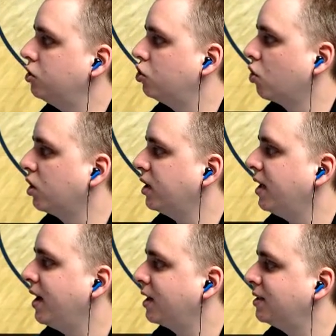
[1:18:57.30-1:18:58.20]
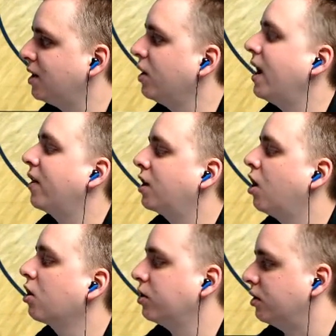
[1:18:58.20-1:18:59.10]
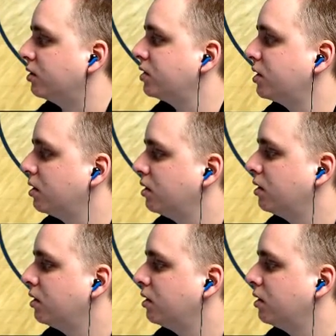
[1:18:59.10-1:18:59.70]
Jordan Hicks. Oh, yeah, the Cardinals.